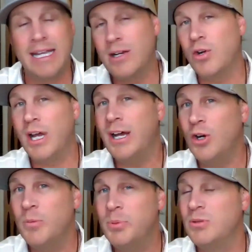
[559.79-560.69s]
It'll
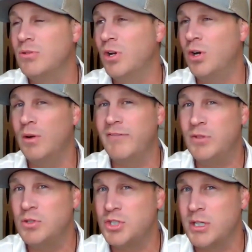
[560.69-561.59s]
help you know if
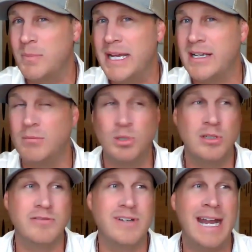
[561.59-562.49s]
you should make a
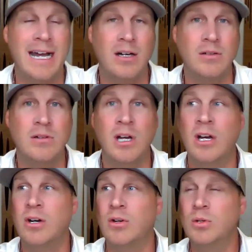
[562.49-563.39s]
move now
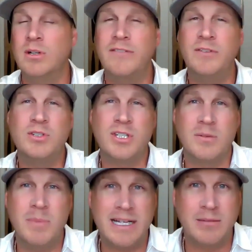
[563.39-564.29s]
or if you
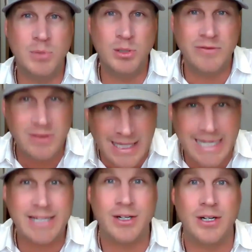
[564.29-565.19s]
should make a move
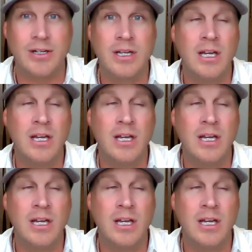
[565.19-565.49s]
later.